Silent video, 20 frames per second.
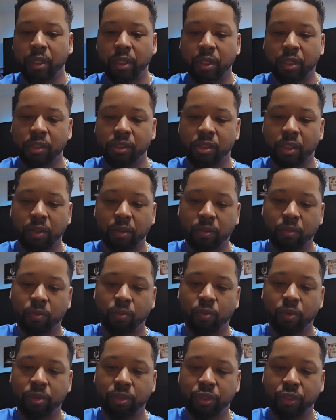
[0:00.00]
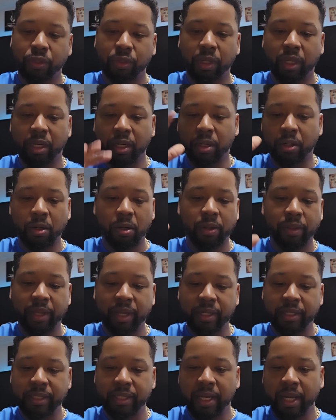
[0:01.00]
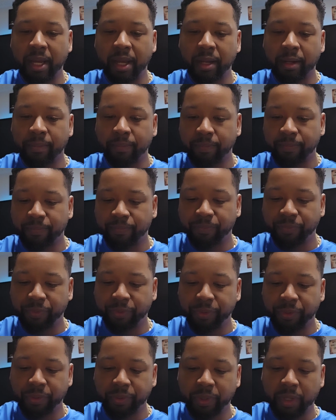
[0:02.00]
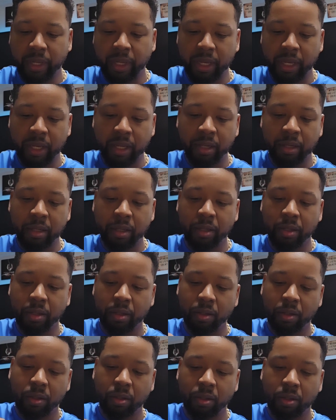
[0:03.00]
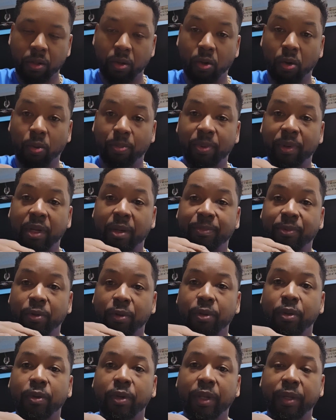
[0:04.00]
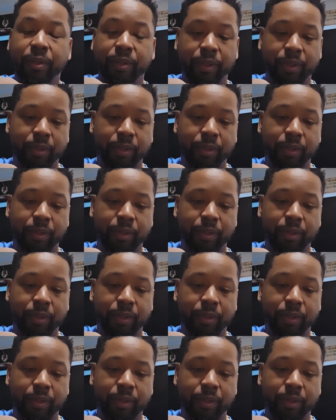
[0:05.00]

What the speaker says: So once you get all that done, you can open up your unit.